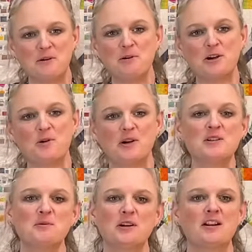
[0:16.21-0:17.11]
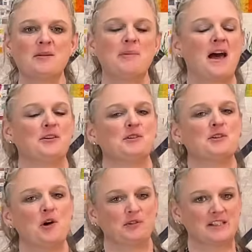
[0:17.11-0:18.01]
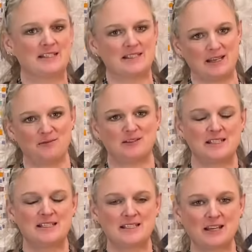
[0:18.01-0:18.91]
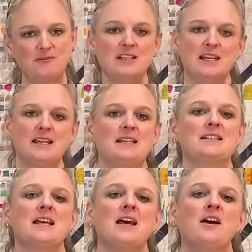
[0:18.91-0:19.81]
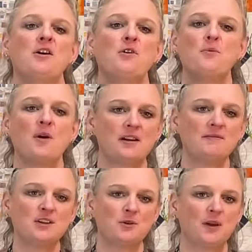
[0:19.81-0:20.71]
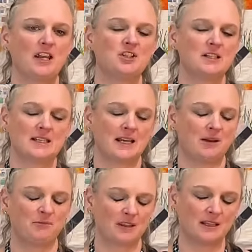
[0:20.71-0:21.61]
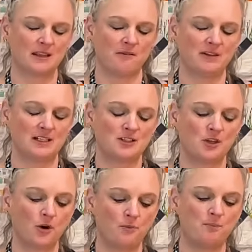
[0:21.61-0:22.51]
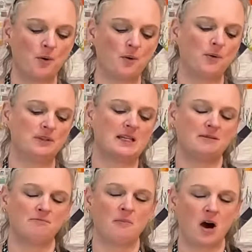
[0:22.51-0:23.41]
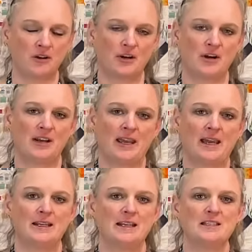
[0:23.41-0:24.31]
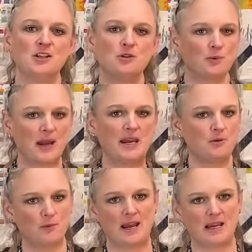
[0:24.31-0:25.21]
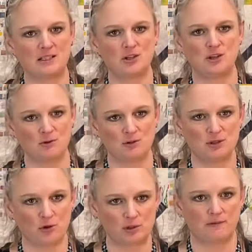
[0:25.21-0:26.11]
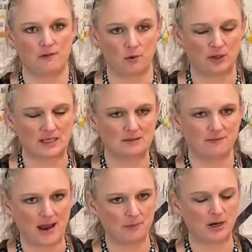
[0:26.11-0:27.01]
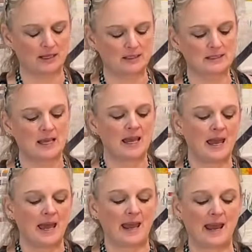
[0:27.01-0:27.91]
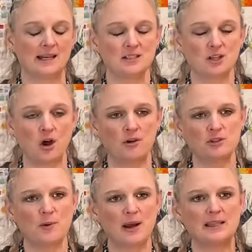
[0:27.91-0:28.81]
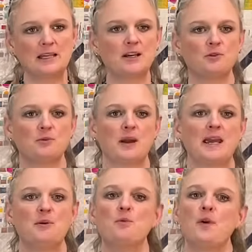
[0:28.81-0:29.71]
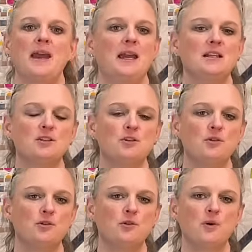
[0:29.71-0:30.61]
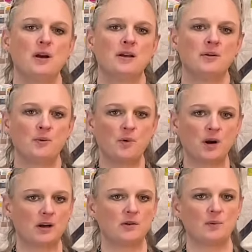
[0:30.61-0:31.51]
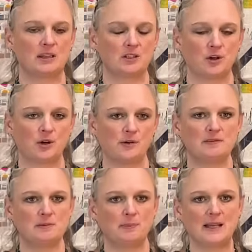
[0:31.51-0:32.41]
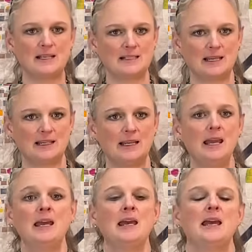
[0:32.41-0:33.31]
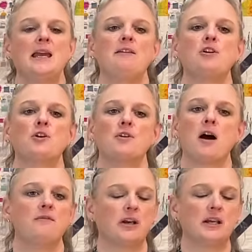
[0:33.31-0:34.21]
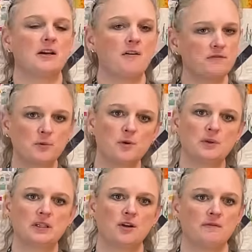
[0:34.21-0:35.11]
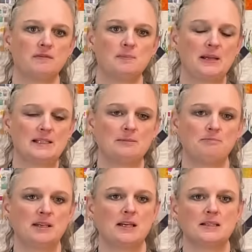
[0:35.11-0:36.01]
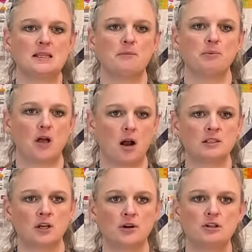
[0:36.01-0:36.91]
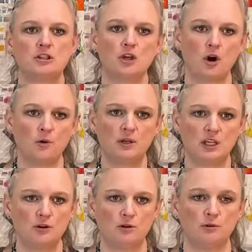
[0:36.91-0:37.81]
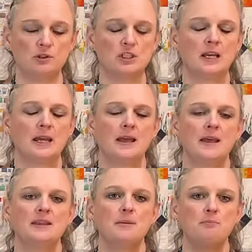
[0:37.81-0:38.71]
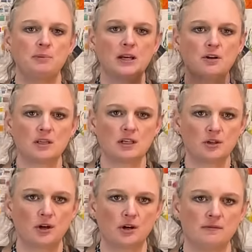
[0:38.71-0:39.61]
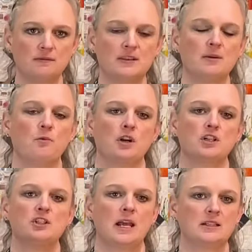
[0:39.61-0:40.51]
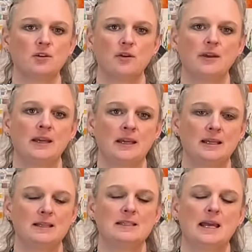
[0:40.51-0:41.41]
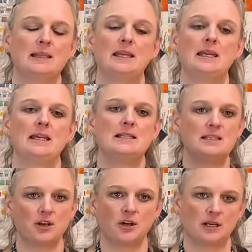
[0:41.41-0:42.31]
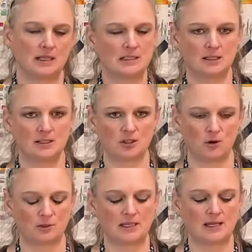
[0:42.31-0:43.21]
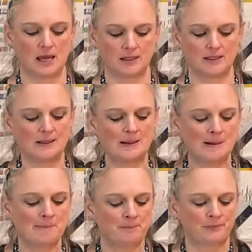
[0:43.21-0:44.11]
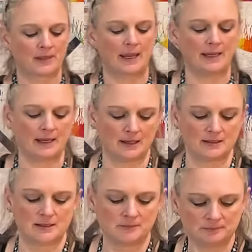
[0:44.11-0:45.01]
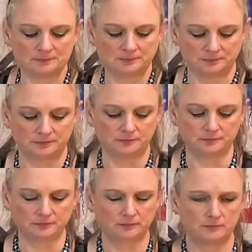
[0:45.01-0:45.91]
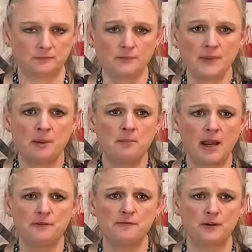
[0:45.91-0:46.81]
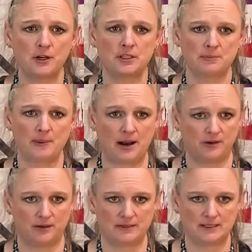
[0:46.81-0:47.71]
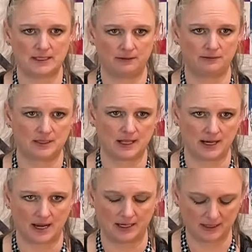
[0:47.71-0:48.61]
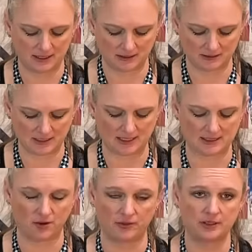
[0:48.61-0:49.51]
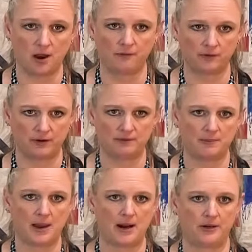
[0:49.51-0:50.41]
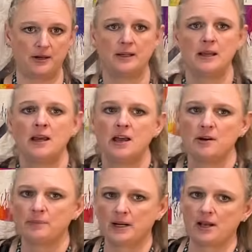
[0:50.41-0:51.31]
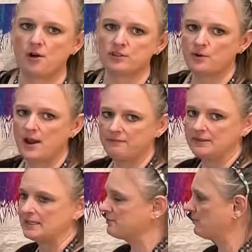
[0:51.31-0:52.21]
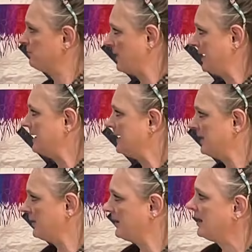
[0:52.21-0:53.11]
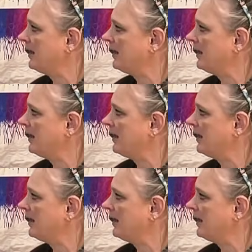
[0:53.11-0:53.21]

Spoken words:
we're going to work on a pattern called Sift. Sift is one of the creations that I really love. It's so bold and modern, and it's a great way to use those focus fabrics. And it's also, I think, a great way to work with curved piecing if you're not very comfortable with curved piecing, because the blocks are so huge. The bigger the curve, the more gentle it is and the easier it is to sew together. And my first pattern of Sift that I did is on the cover of the pattern, but I also have this one right here.